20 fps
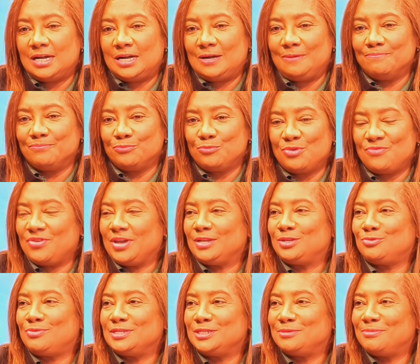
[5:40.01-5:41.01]
We've
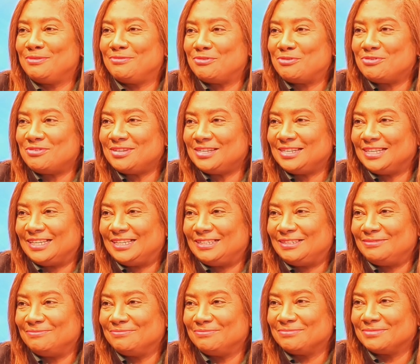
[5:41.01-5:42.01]
had twins before,
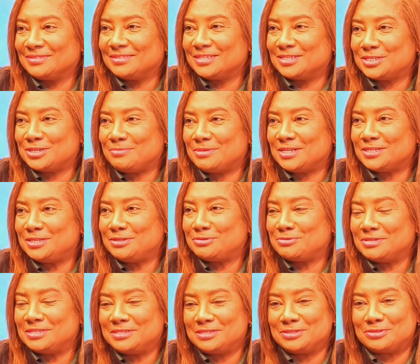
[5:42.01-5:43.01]
the
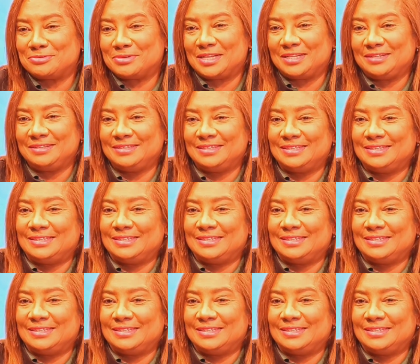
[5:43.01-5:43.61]
Shamasi twins as well.